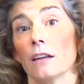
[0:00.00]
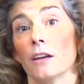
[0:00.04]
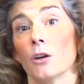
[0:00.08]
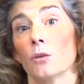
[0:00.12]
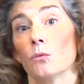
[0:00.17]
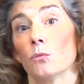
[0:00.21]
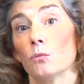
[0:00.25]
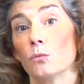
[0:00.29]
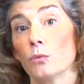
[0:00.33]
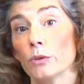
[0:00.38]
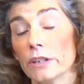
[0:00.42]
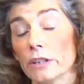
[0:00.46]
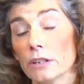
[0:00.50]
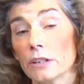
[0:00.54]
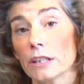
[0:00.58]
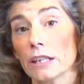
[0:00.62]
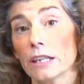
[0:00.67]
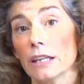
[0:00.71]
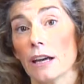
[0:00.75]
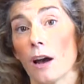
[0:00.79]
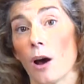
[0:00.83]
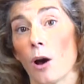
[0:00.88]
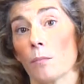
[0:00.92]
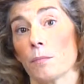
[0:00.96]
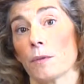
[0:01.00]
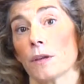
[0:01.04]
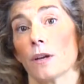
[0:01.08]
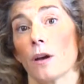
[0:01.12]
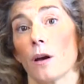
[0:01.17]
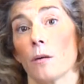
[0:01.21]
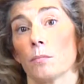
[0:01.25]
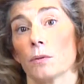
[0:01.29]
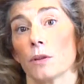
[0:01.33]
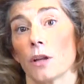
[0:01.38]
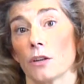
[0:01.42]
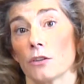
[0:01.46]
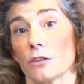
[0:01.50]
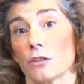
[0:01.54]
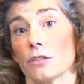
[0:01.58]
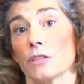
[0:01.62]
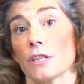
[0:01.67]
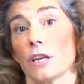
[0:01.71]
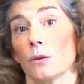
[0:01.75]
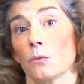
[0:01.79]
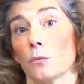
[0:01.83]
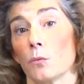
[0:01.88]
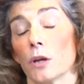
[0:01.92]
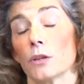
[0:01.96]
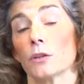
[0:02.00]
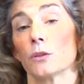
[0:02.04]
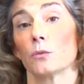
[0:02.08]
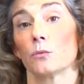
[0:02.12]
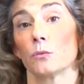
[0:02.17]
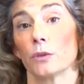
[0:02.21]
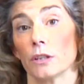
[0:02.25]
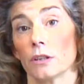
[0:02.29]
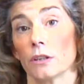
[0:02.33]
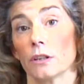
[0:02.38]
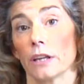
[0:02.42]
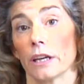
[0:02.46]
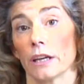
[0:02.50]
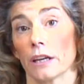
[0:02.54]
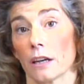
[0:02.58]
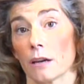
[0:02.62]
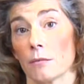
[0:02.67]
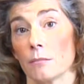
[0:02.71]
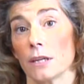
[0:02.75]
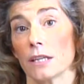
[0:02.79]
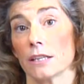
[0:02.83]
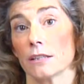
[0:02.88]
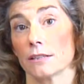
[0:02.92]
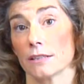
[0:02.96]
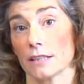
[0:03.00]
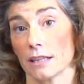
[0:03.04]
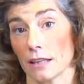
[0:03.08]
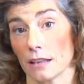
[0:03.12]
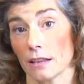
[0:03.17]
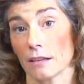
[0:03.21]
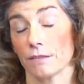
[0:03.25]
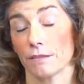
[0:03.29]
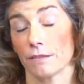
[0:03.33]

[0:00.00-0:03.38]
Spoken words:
really help the couple understand what the real income is in the